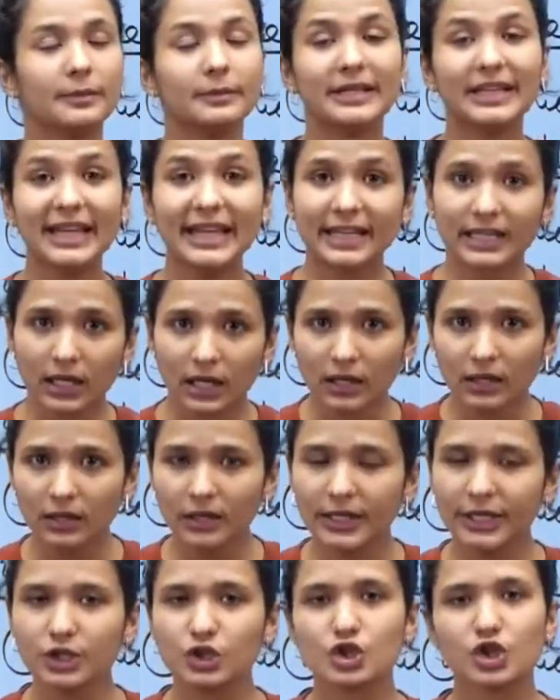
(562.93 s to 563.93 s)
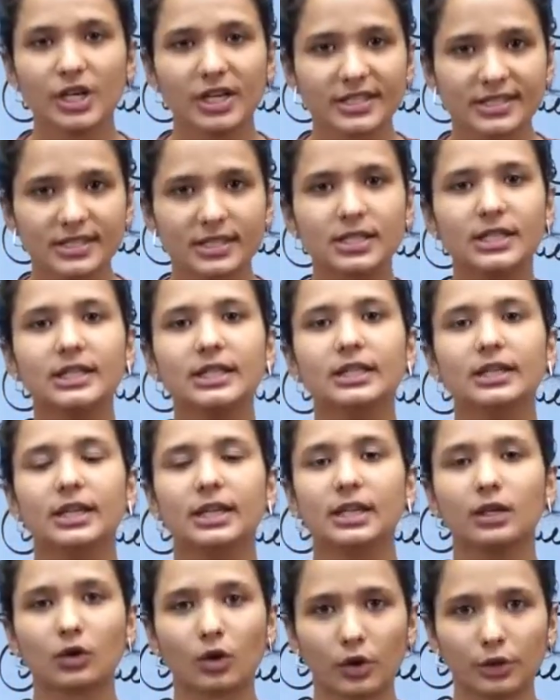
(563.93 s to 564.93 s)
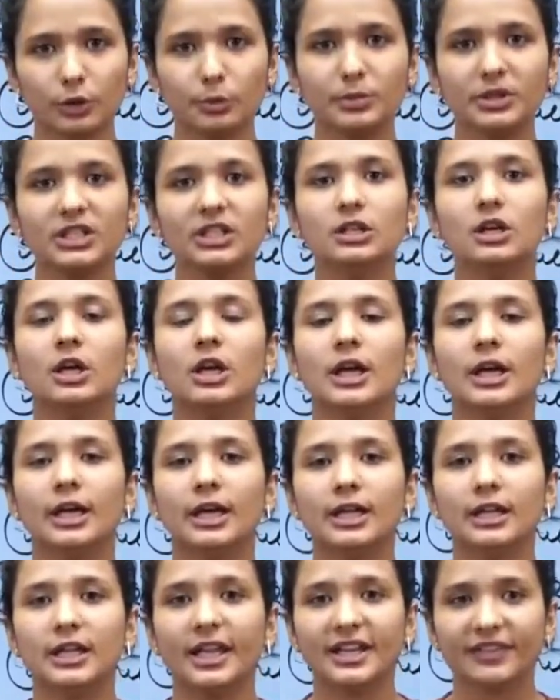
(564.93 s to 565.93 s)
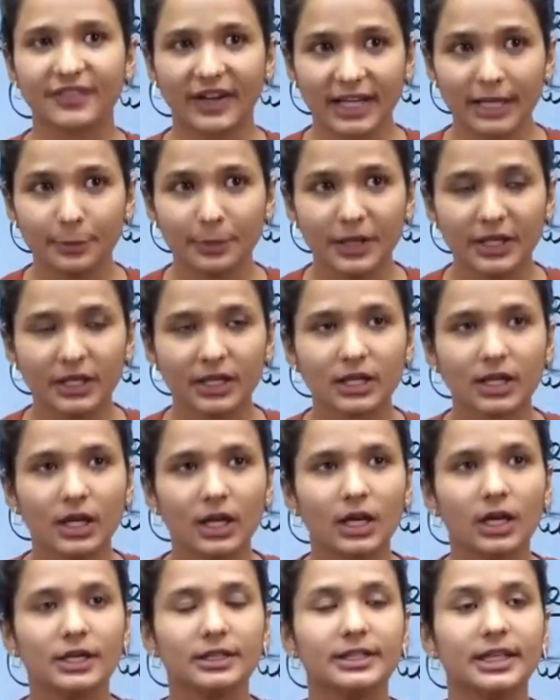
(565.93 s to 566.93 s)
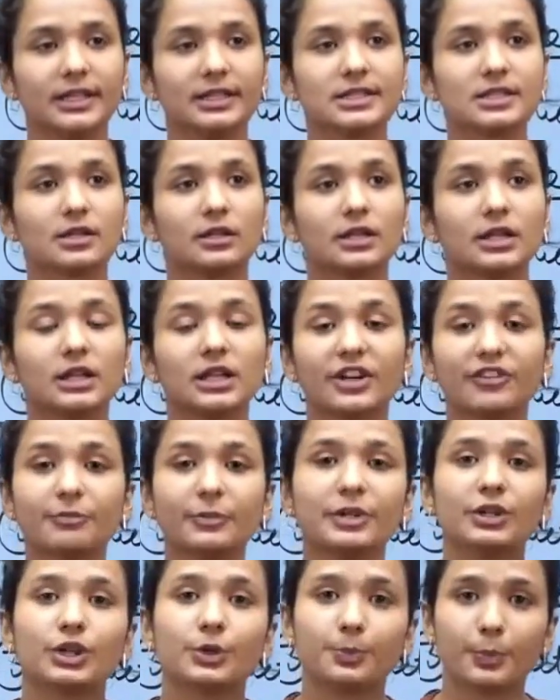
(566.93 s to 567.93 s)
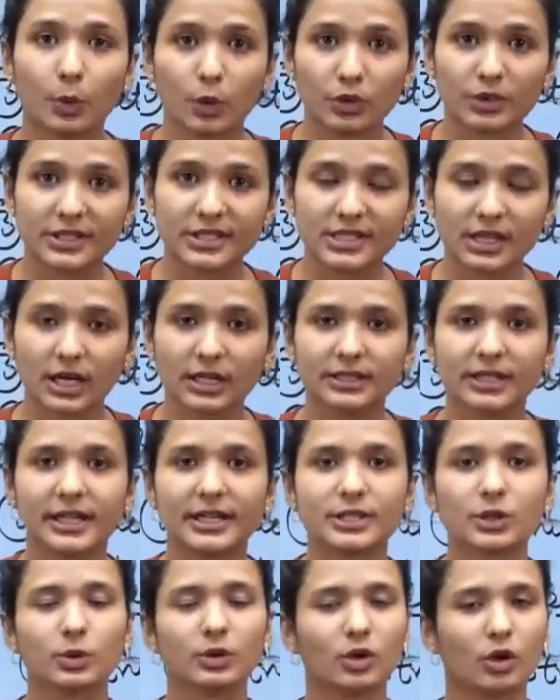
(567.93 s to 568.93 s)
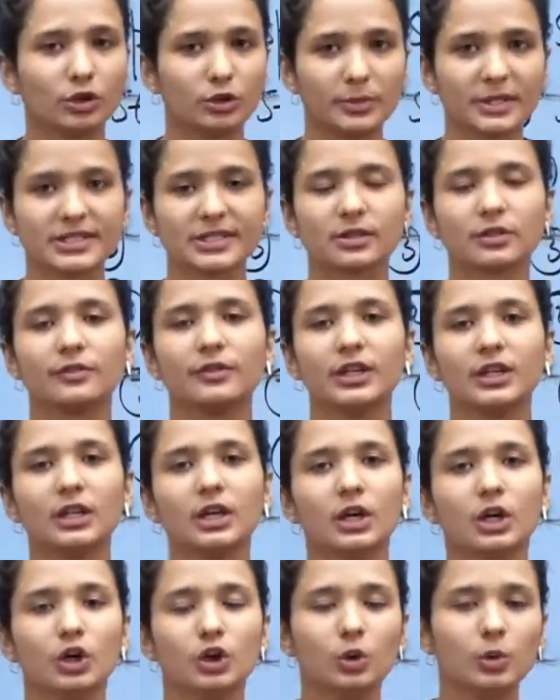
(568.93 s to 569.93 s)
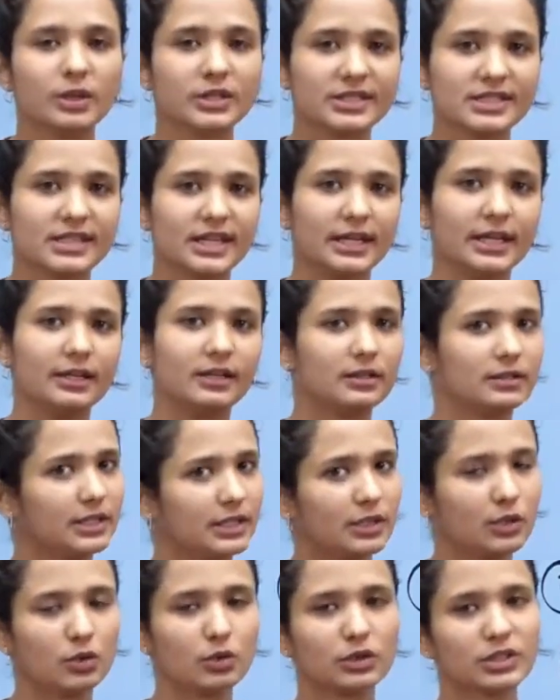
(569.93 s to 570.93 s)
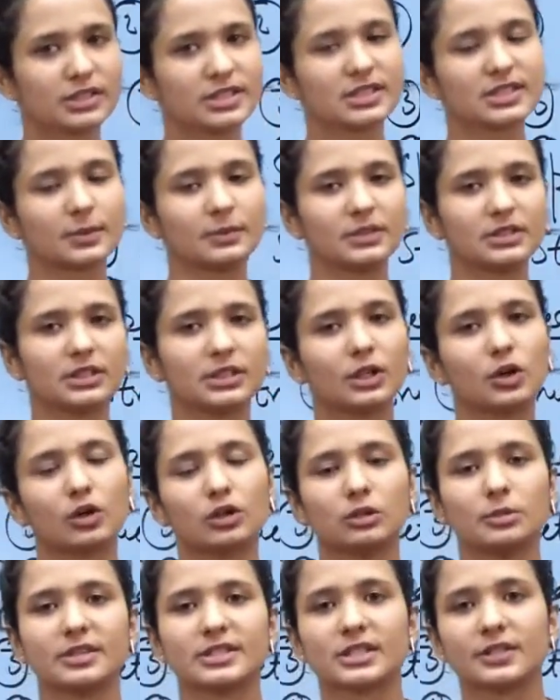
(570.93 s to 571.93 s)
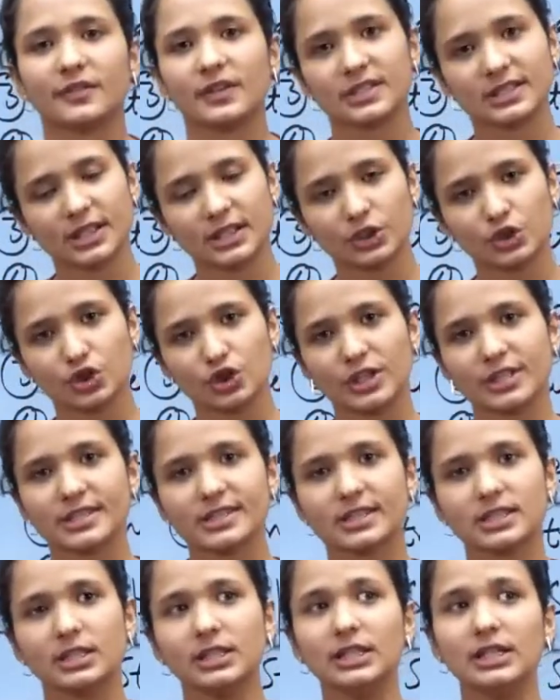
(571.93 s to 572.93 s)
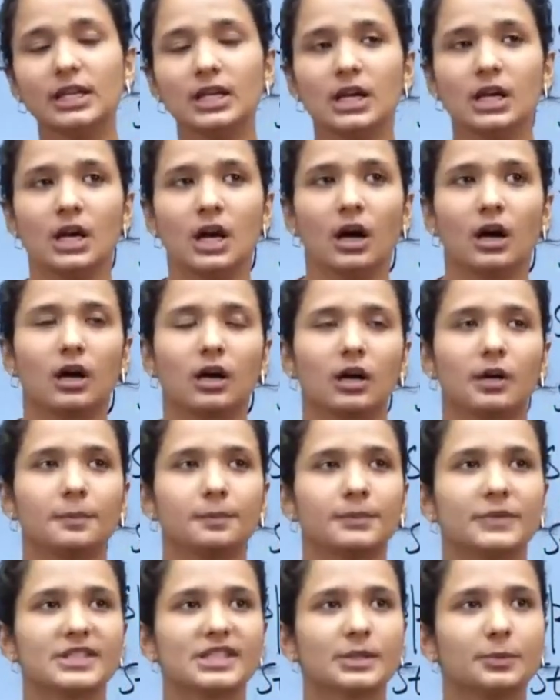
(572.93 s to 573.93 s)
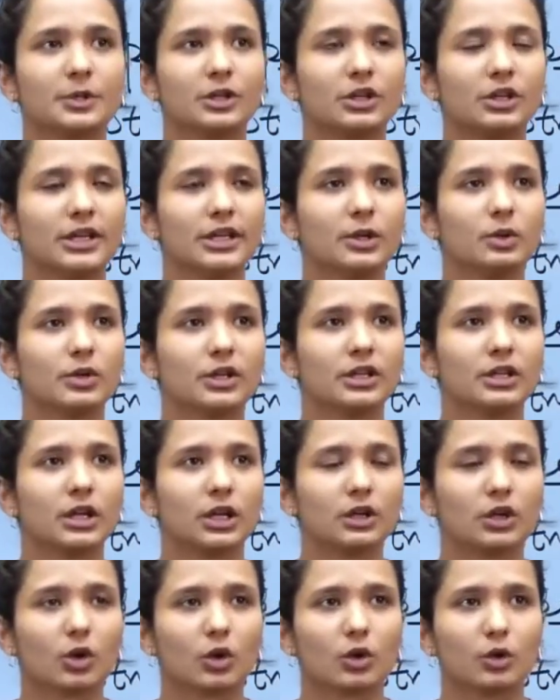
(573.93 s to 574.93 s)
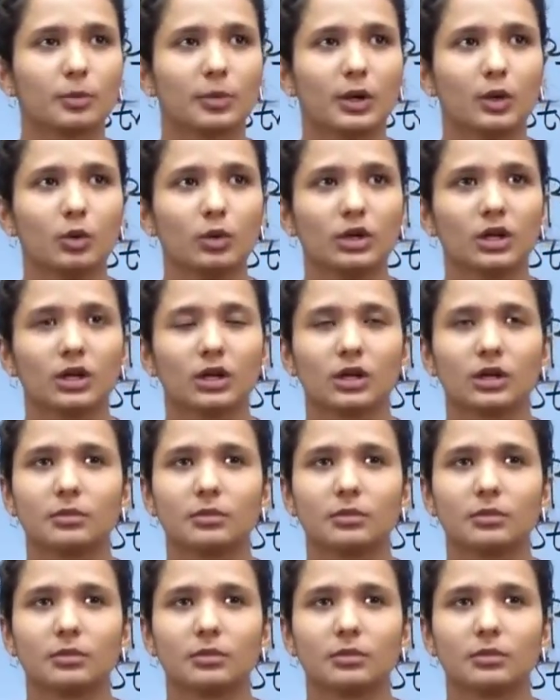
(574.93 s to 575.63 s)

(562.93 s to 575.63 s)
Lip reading: data in GS3, in economy, in environment. Then certain government reports are there. So economic survey, you can cite that, this is something that the economic survey said in GS3. Similarly, you can talk about